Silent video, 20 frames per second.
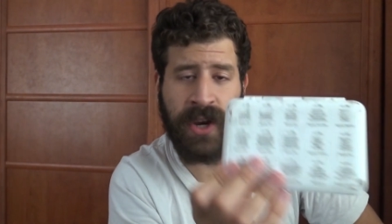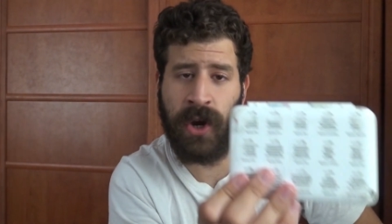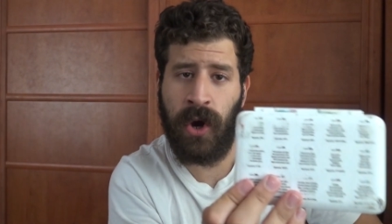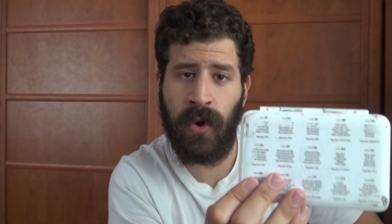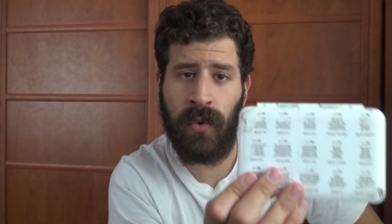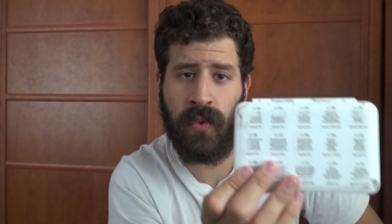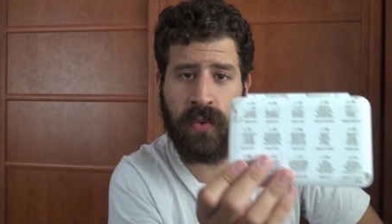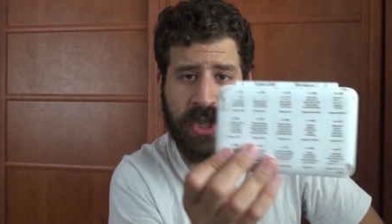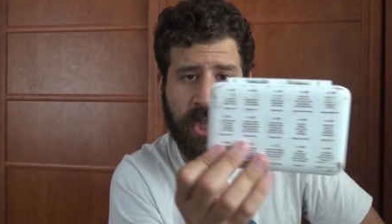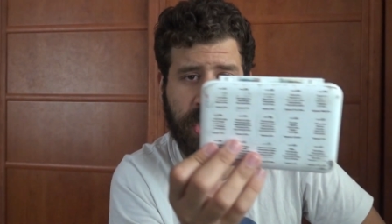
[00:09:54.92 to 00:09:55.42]

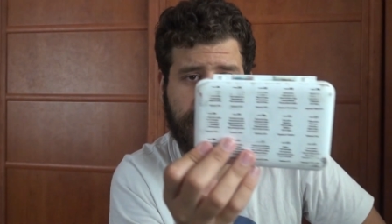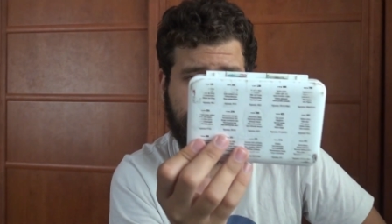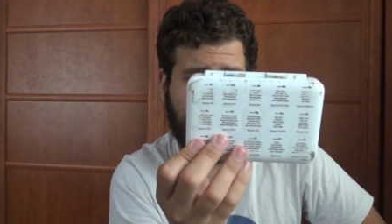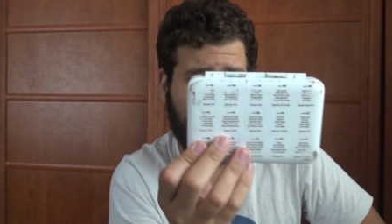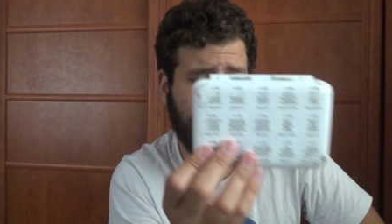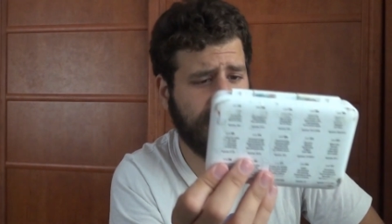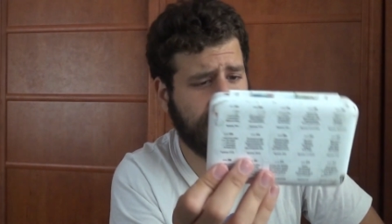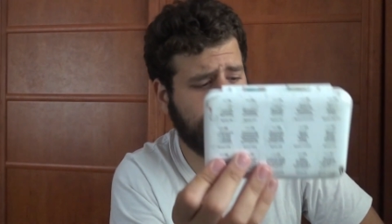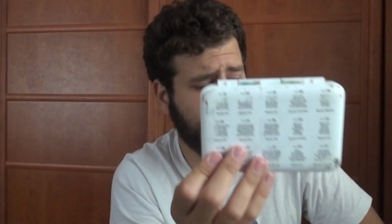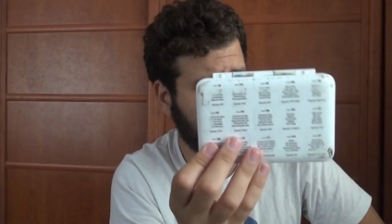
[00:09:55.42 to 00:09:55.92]
Gogh, which is
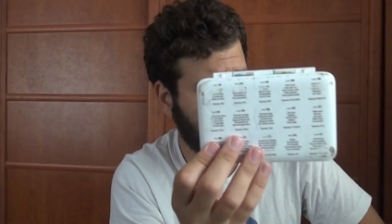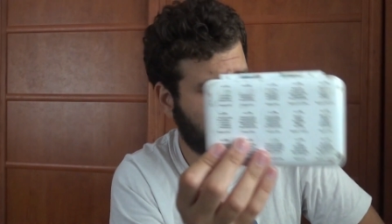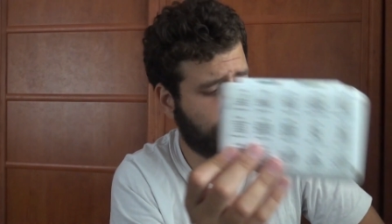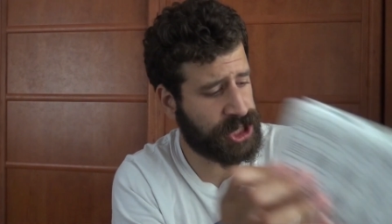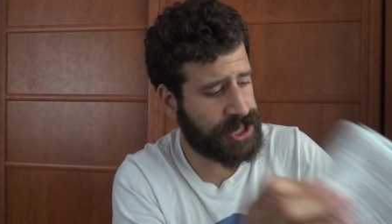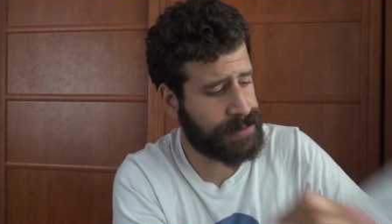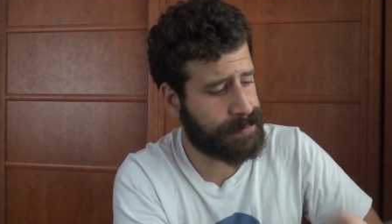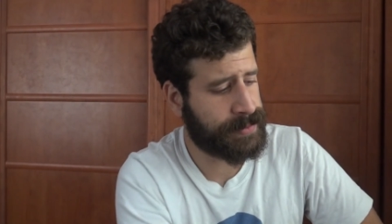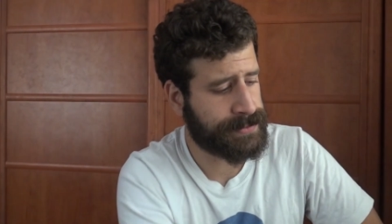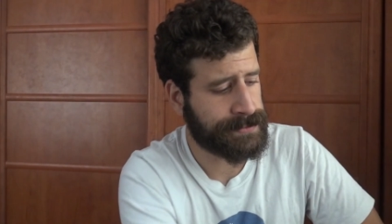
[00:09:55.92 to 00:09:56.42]
relatively
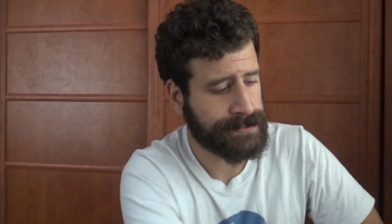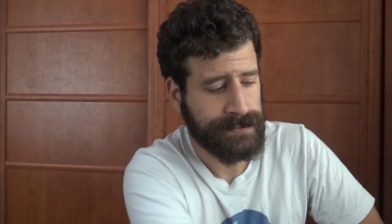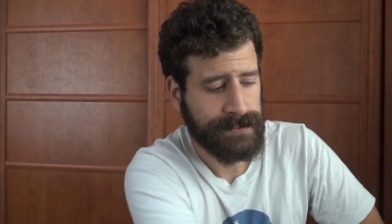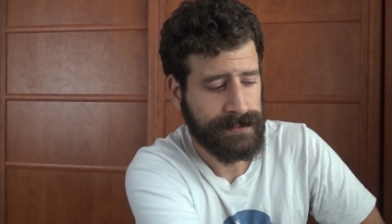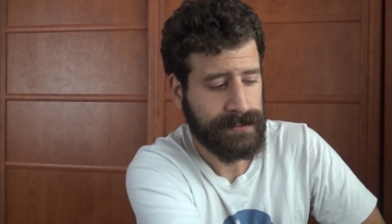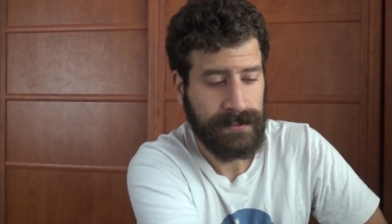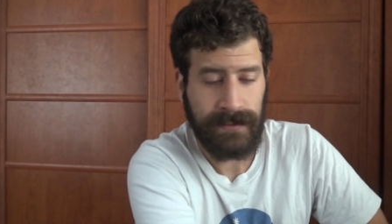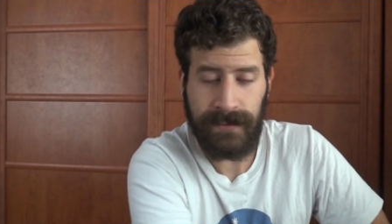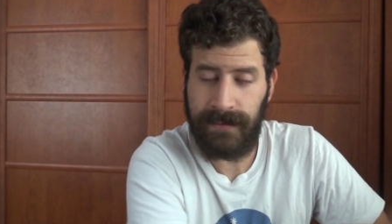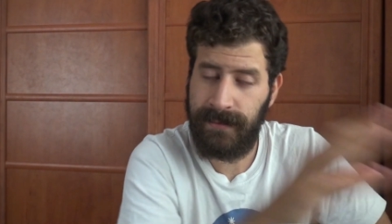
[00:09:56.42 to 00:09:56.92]
cheap.
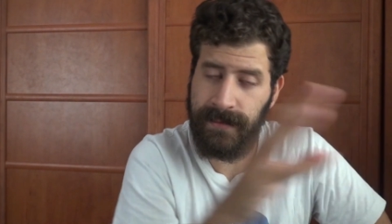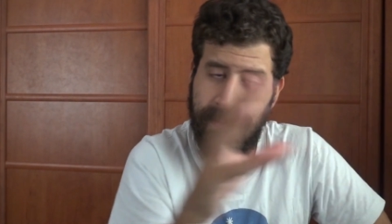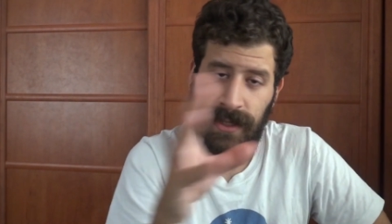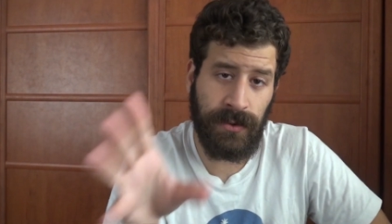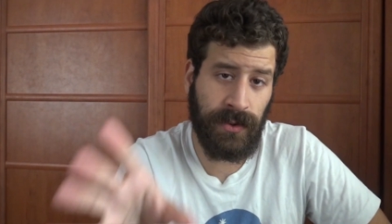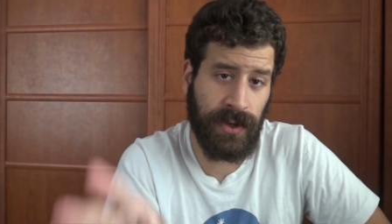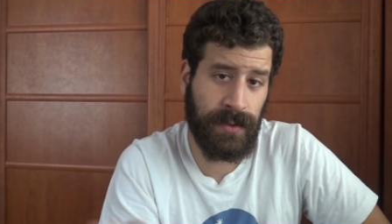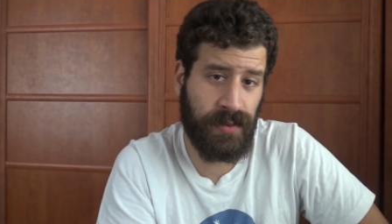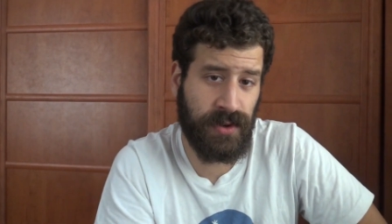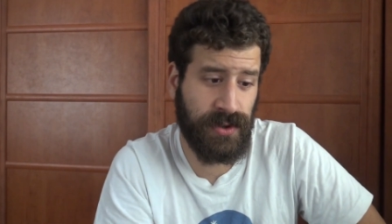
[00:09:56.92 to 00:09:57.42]

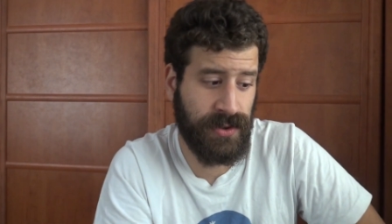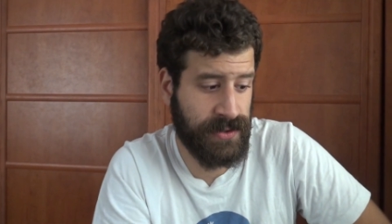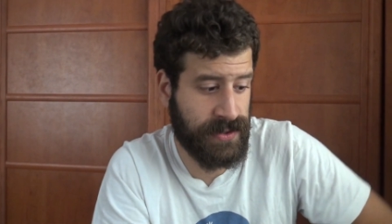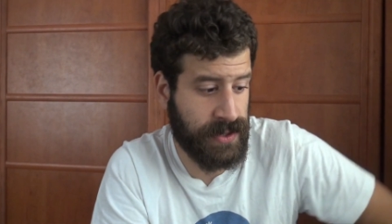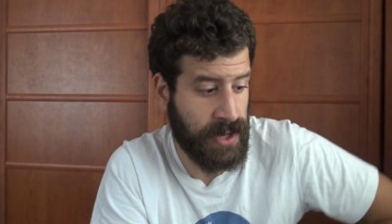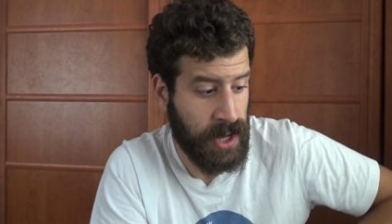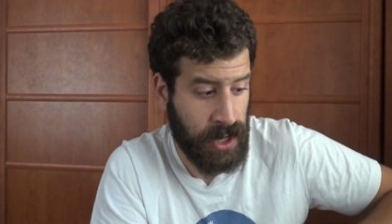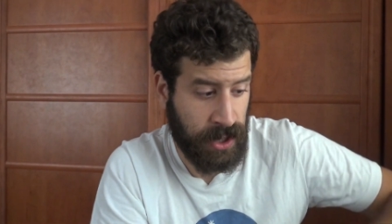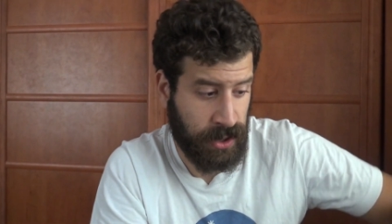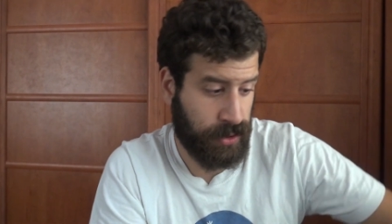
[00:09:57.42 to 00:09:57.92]
You can
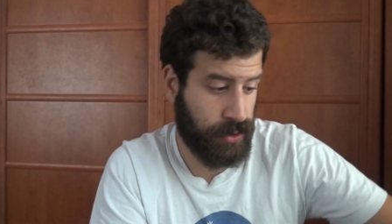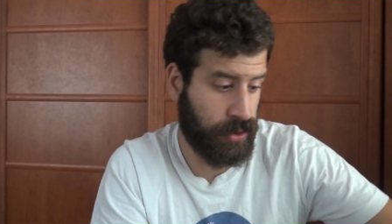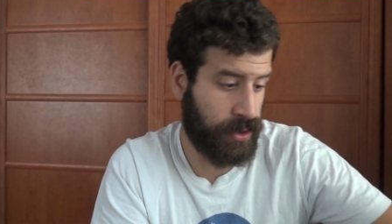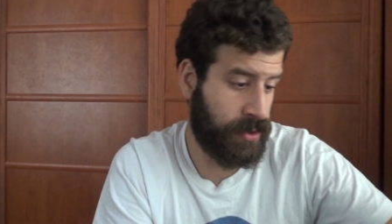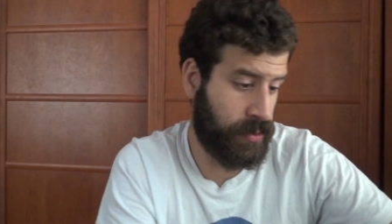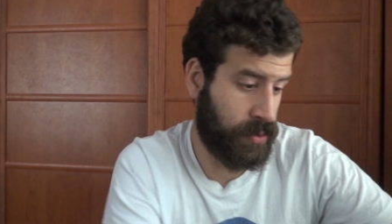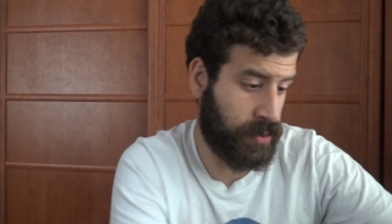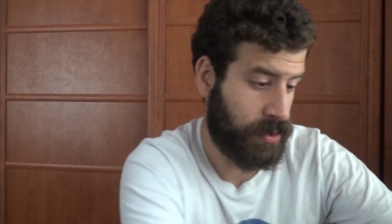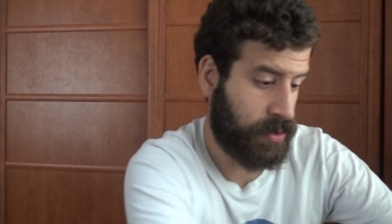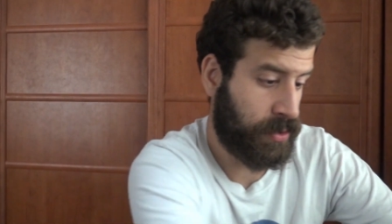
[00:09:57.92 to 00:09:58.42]
produce
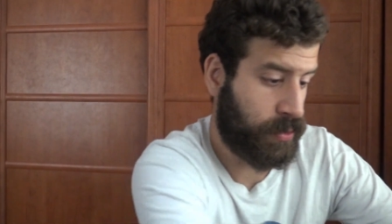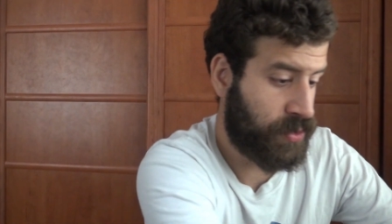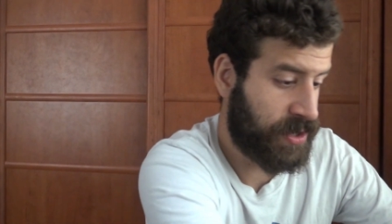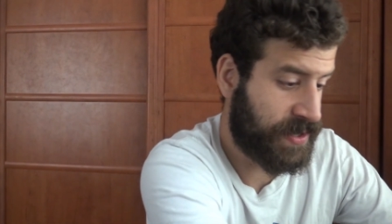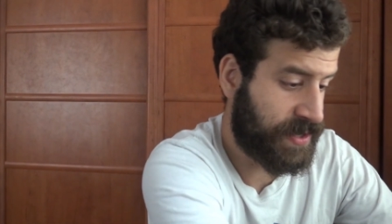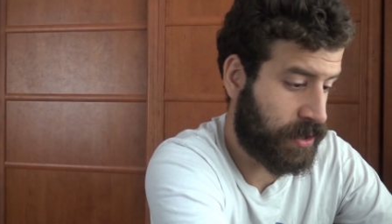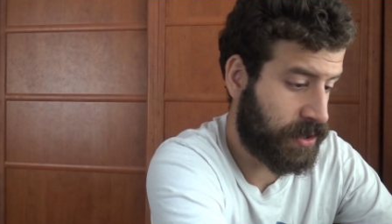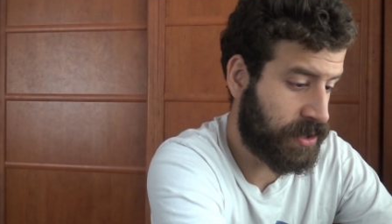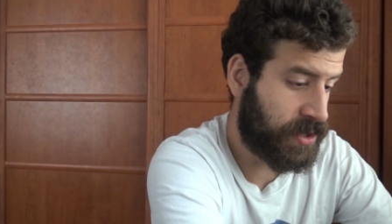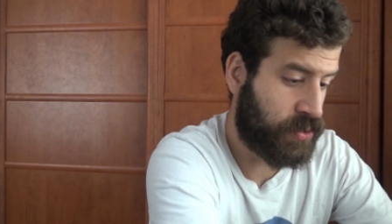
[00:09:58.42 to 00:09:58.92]
good
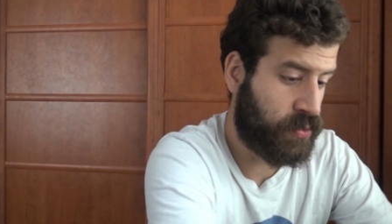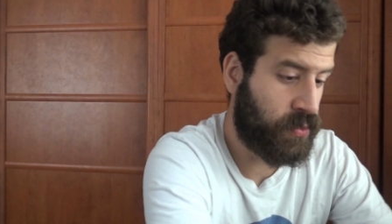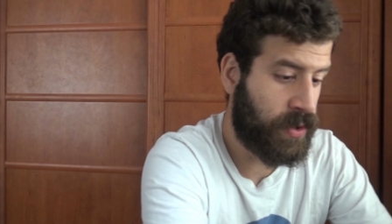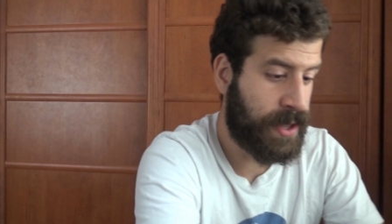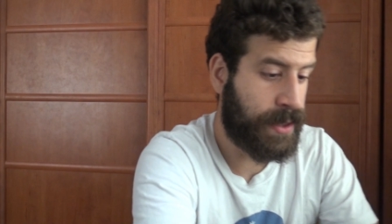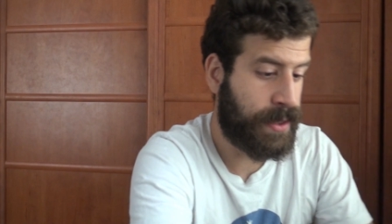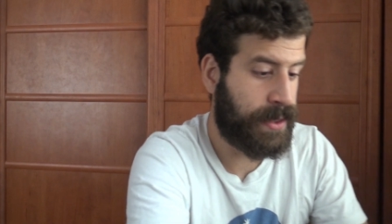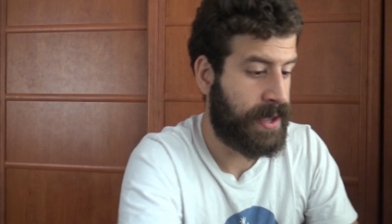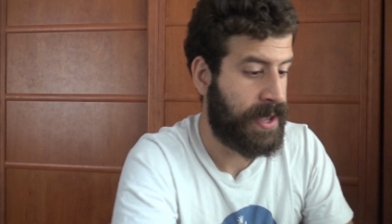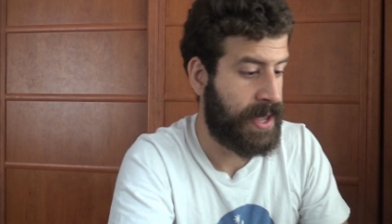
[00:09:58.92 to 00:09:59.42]
results
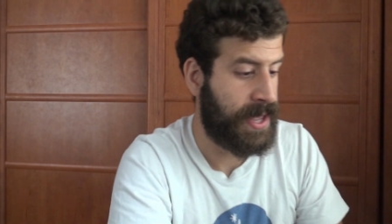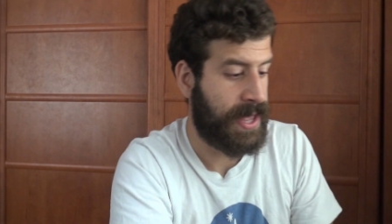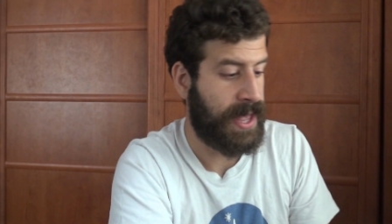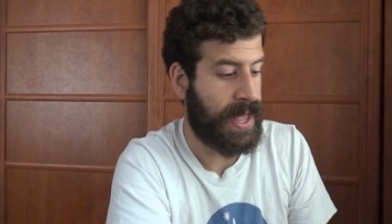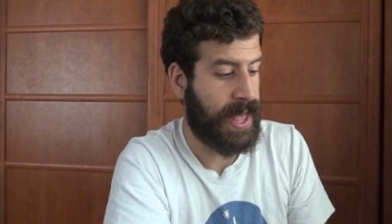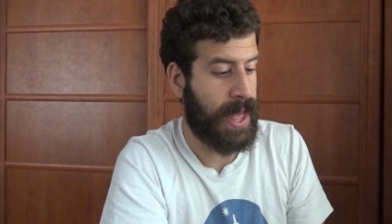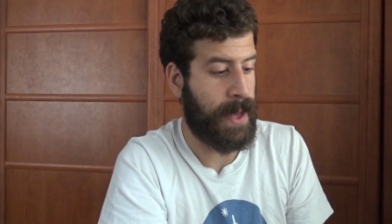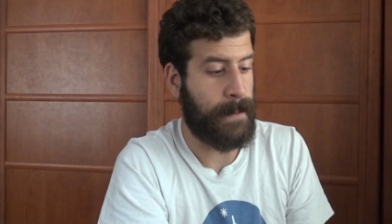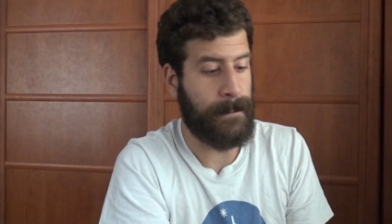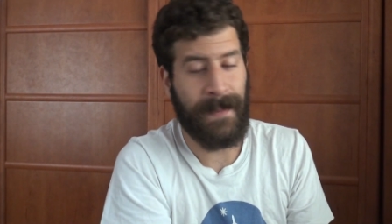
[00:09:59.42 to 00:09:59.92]
with
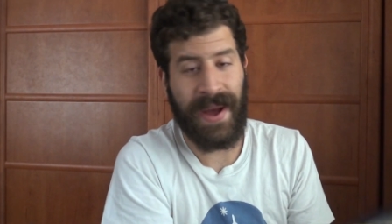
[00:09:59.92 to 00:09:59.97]
uh,